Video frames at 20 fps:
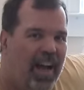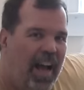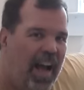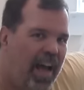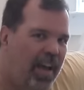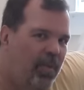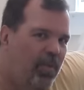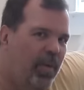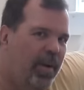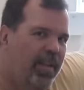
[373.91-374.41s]

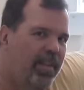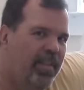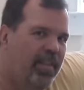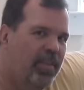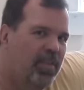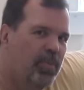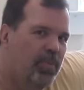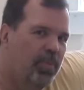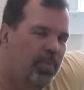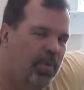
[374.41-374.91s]
I'd rate
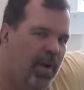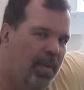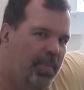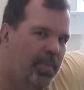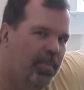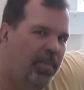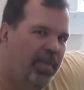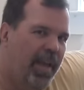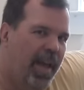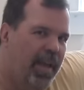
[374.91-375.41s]
this
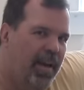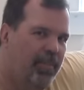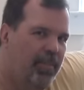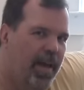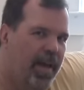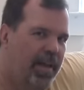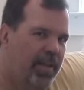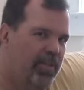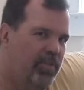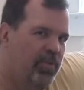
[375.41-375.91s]
probably at
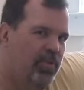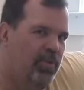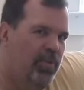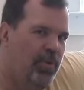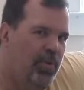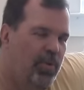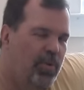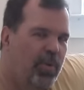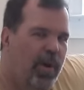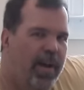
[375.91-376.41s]
about a
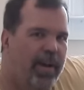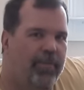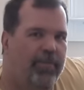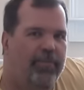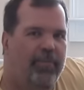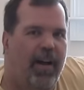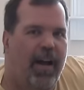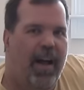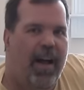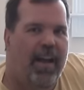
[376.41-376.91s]
2 out of
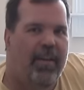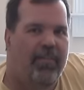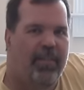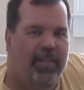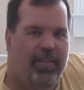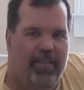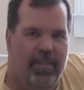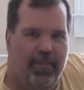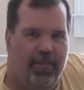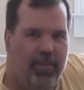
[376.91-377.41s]
5
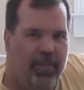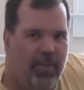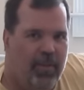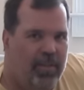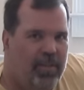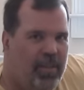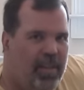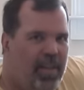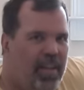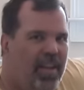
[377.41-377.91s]
on
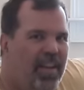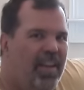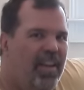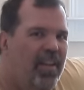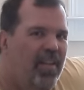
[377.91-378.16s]
difficulty,